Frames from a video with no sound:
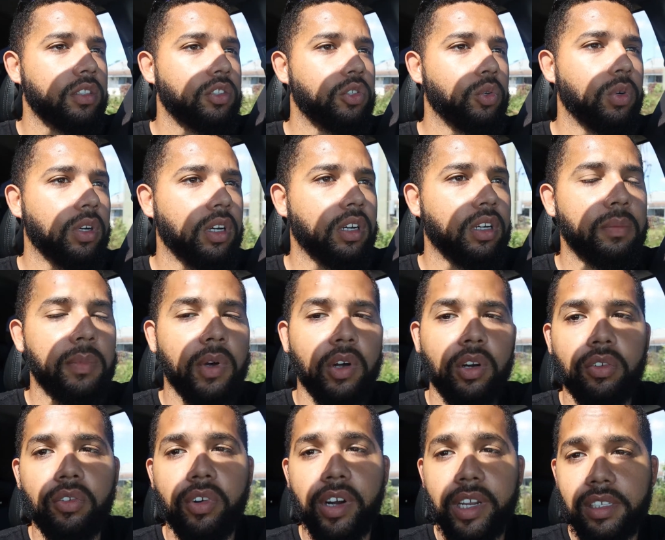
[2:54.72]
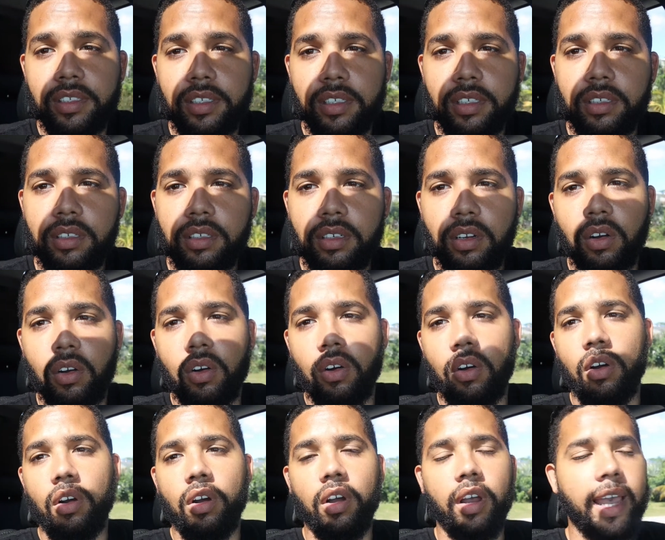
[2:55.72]
do a good amount of racing
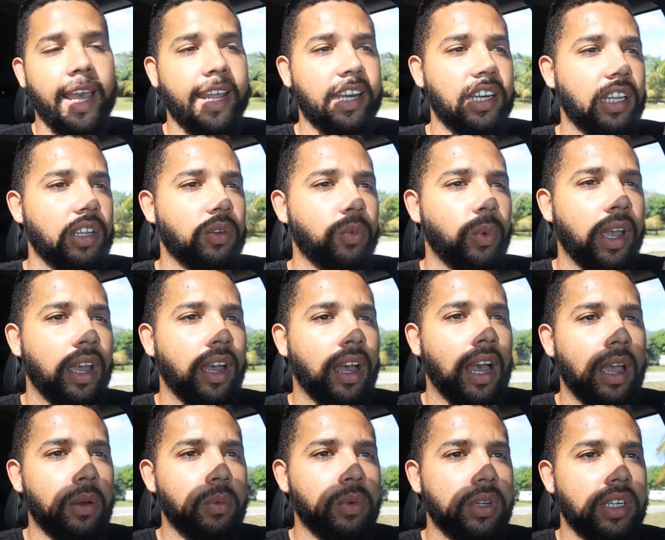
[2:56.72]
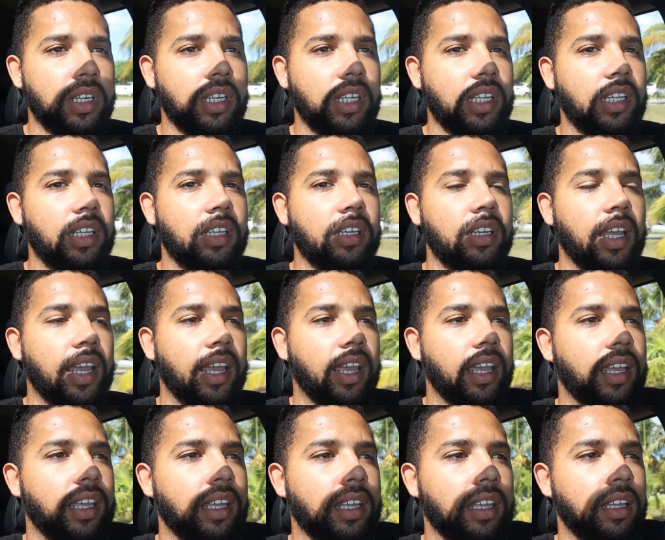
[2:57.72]
or anything where I would need
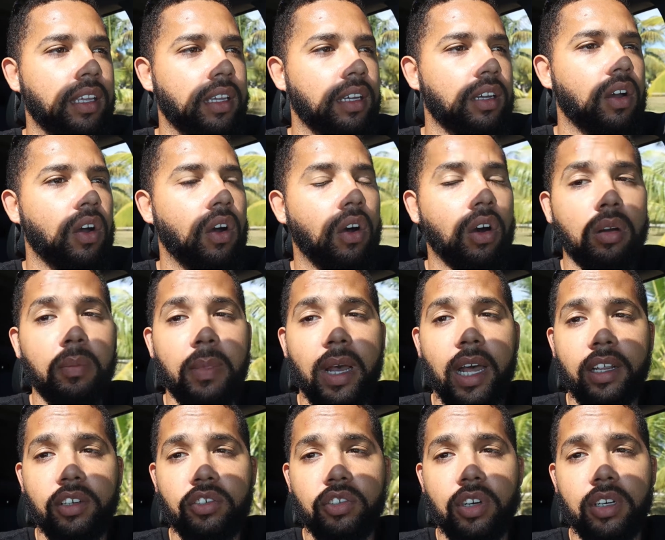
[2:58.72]
a automatic